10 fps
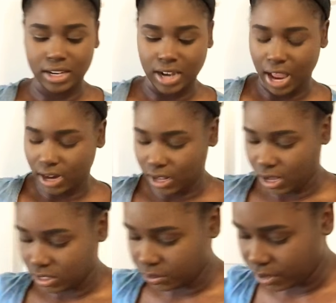not a
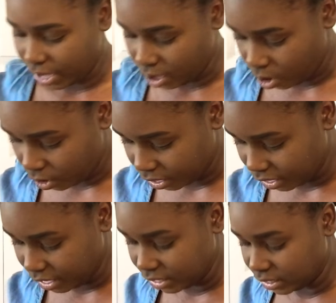contour at all.
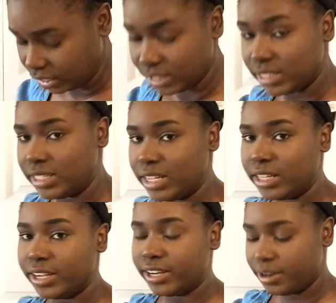It is a
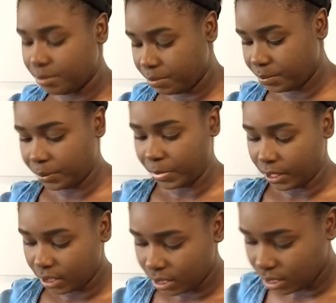concealer
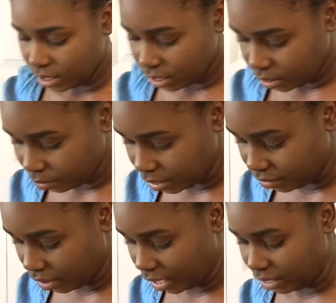
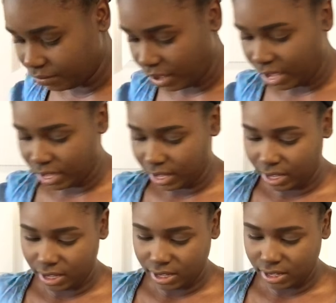whenever I find
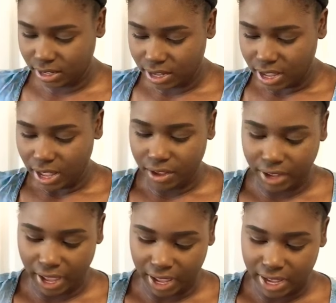it.
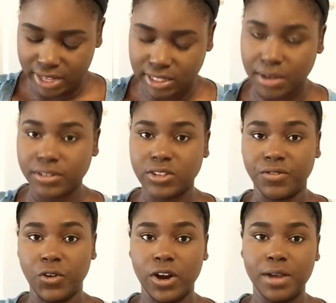Okay, it's a
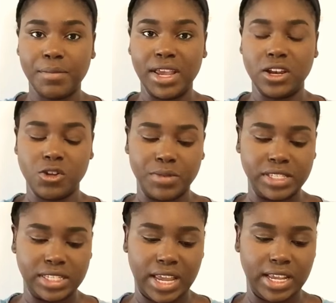Sephora Make No
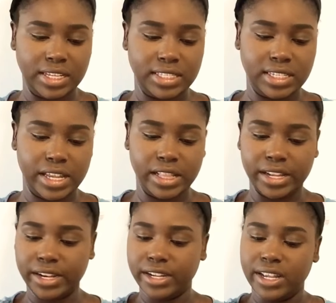Mistake
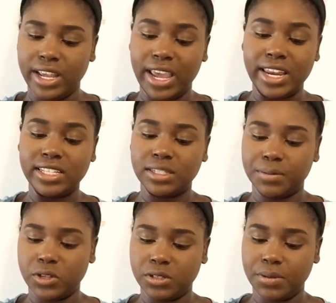concealer, and it's
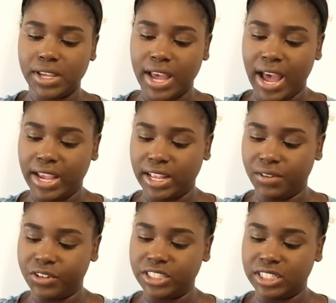supposed to be a high
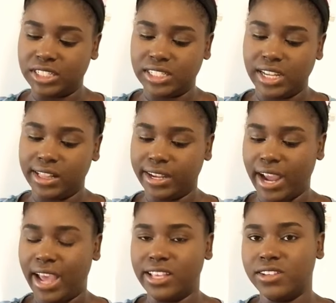coverage concealer.
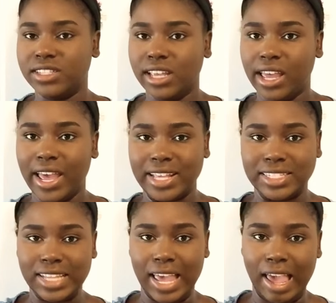I use it
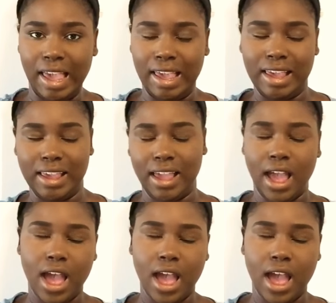as a